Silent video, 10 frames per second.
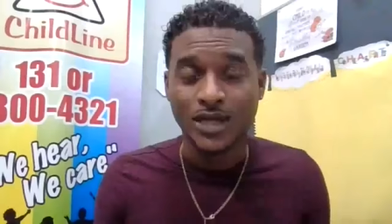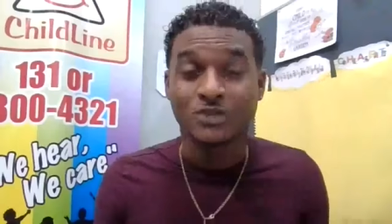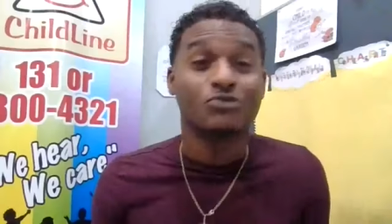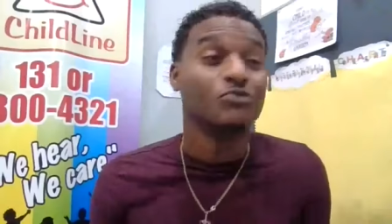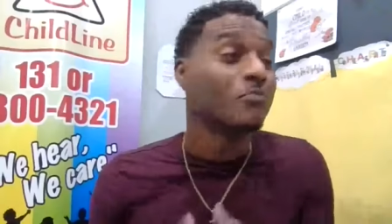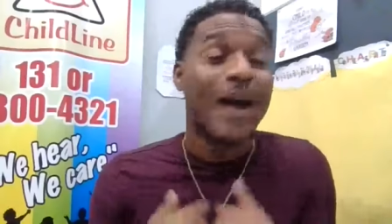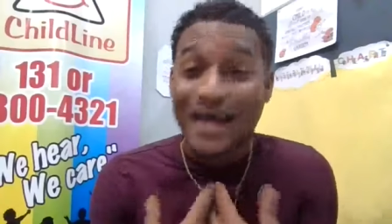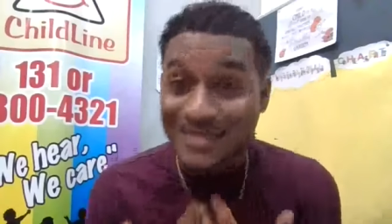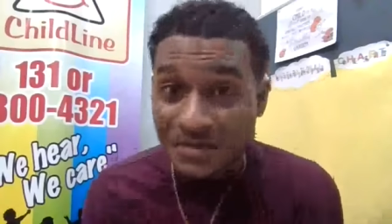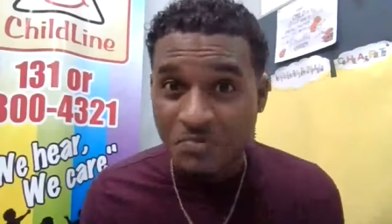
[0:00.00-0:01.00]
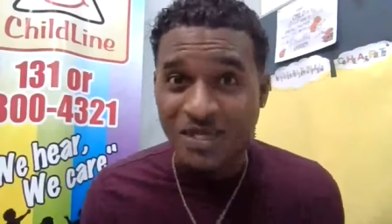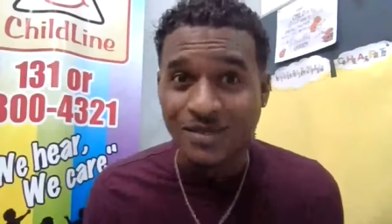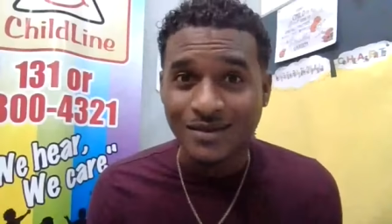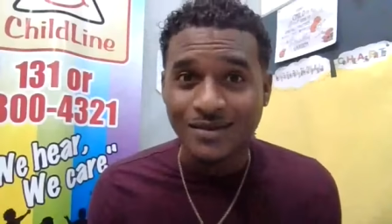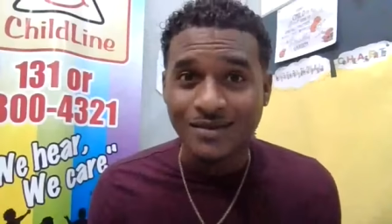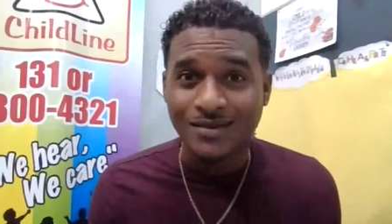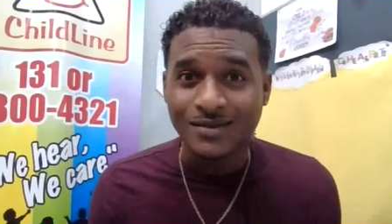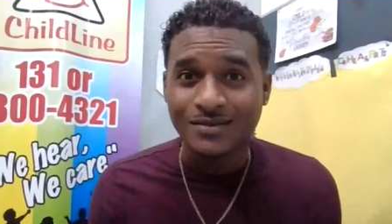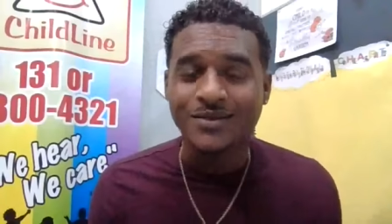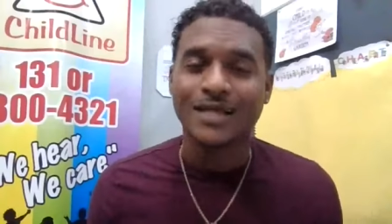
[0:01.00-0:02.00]
It reminded me
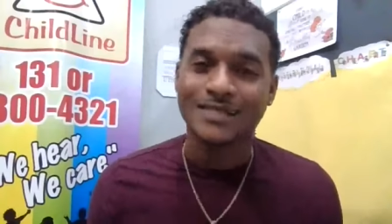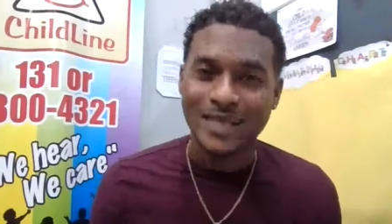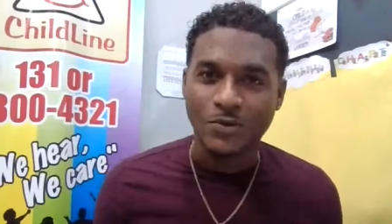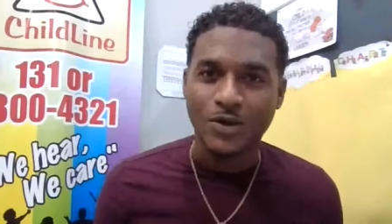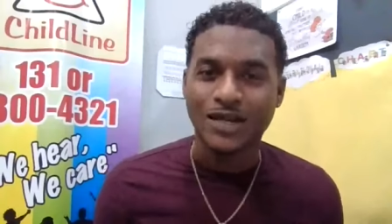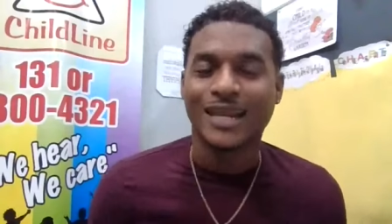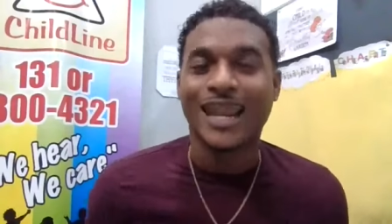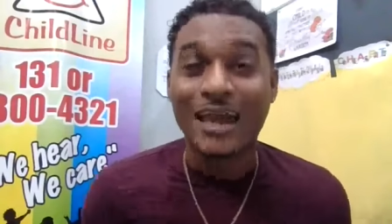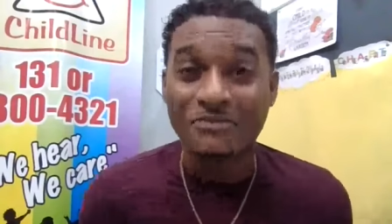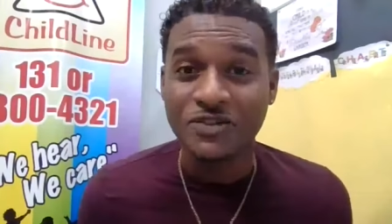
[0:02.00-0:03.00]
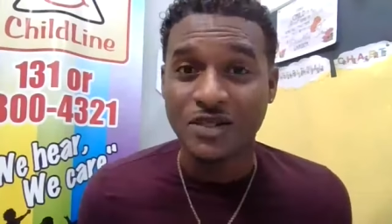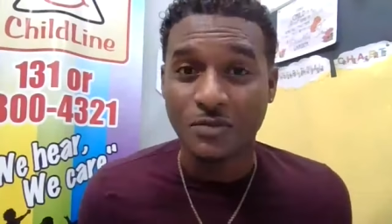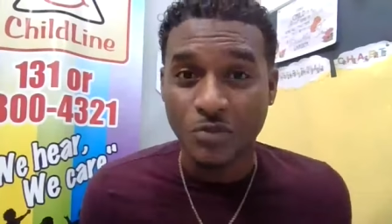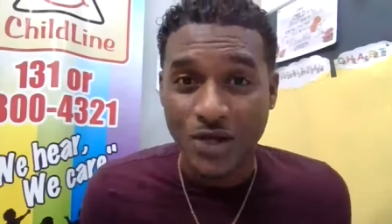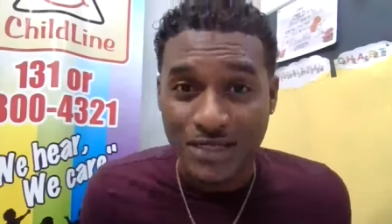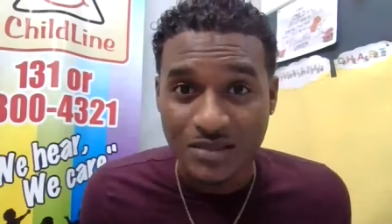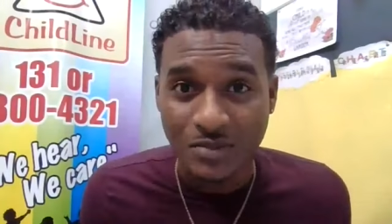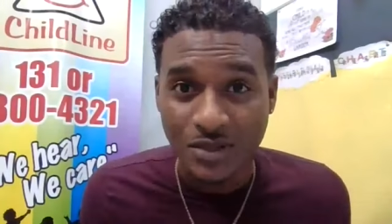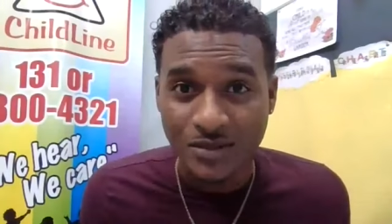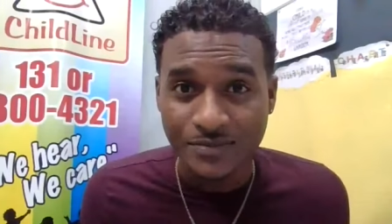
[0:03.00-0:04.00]
that here what? Life is
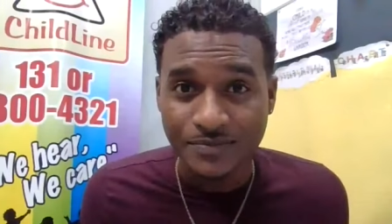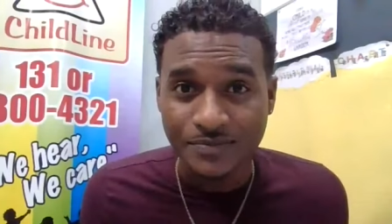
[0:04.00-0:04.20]
unpredictable.